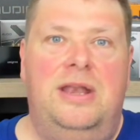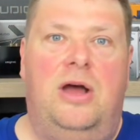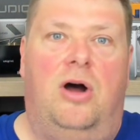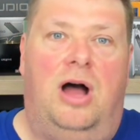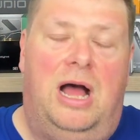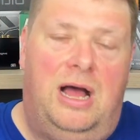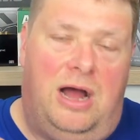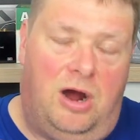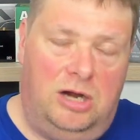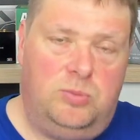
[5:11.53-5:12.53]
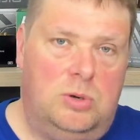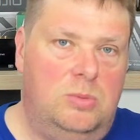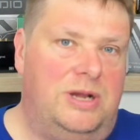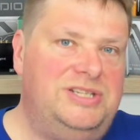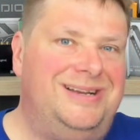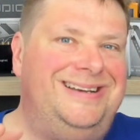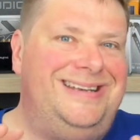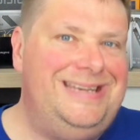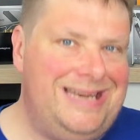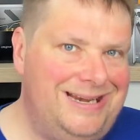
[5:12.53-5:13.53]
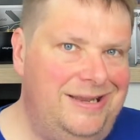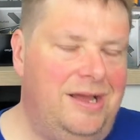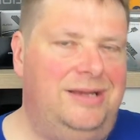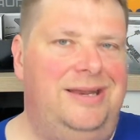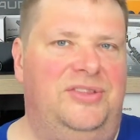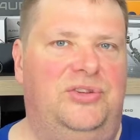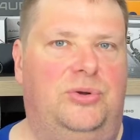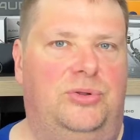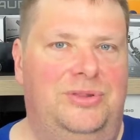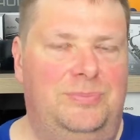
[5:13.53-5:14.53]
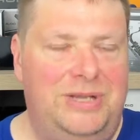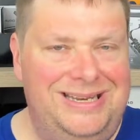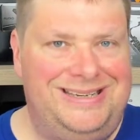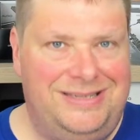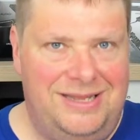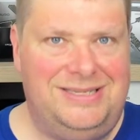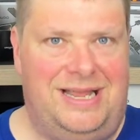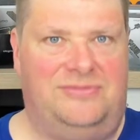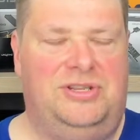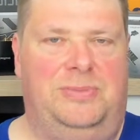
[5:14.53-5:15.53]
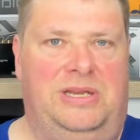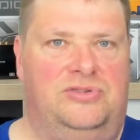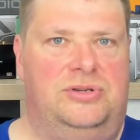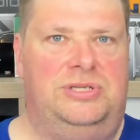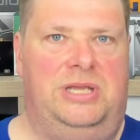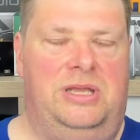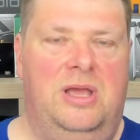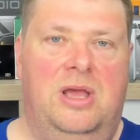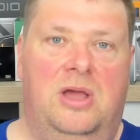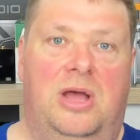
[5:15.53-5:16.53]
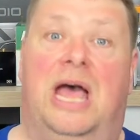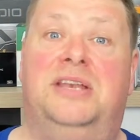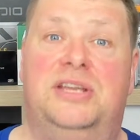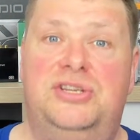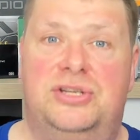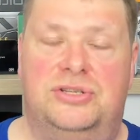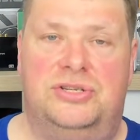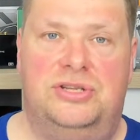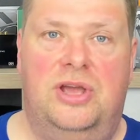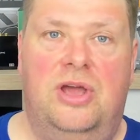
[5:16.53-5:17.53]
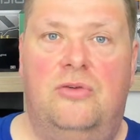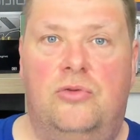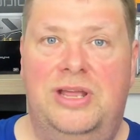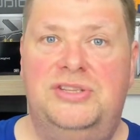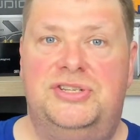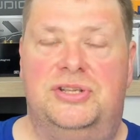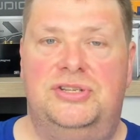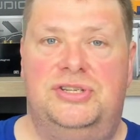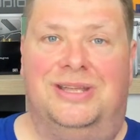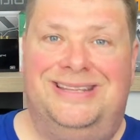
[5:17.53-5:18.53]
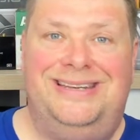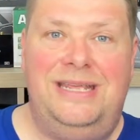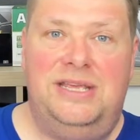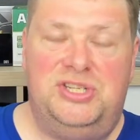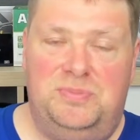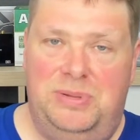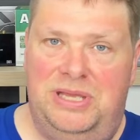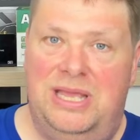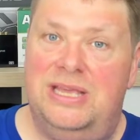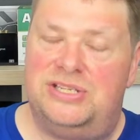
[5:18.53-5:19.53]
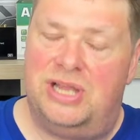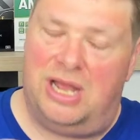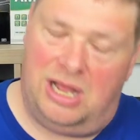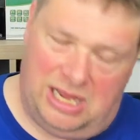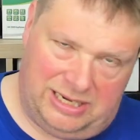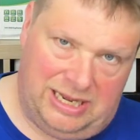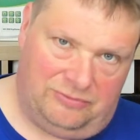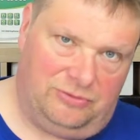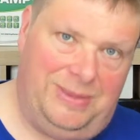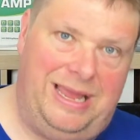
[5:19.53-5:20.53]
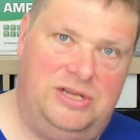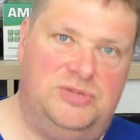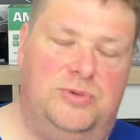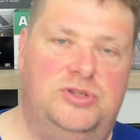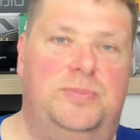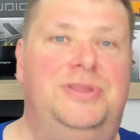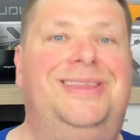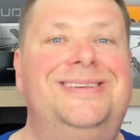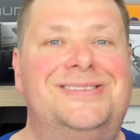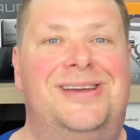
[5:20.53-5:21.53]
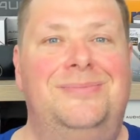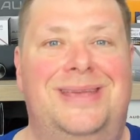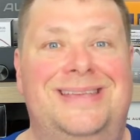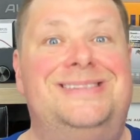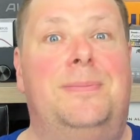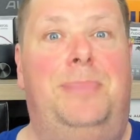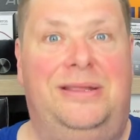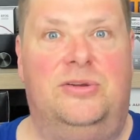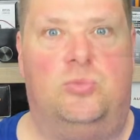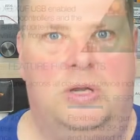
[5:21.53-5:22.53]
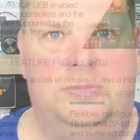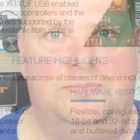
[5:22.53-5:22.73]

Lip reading: Now, hardware-wise, they're nearly identical, but it does have some interesting additions. For instance, the DSP is again from Exmos, but this time it's a better one.